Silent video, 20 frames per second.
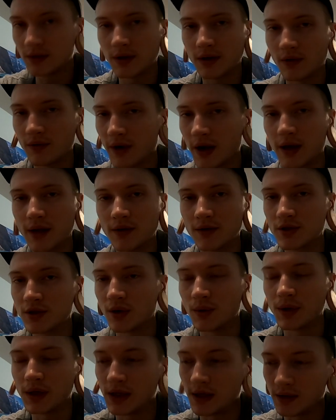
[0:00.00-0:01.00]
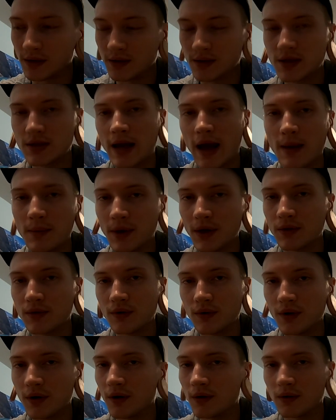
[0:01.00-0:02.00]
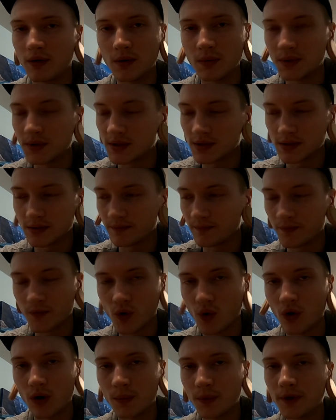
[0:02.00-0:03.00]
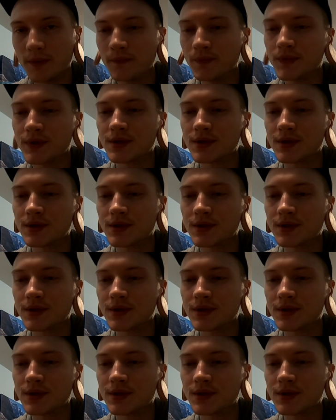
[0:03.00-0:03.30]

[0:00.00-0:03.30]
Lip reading: like a regular sewing needle, and stabbing it through your earlobe. It's just horrible.